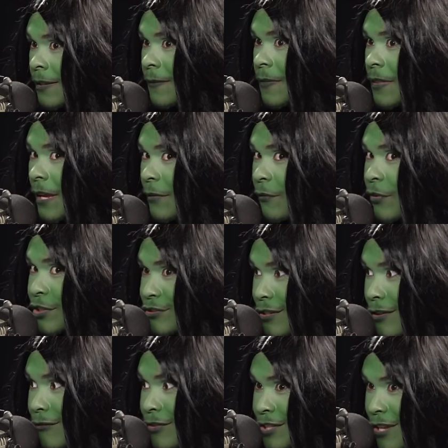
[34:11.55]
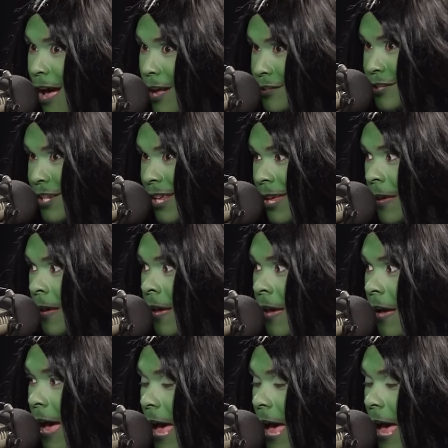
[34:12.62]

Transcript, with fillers: like vis- viscosity, mm-hmm.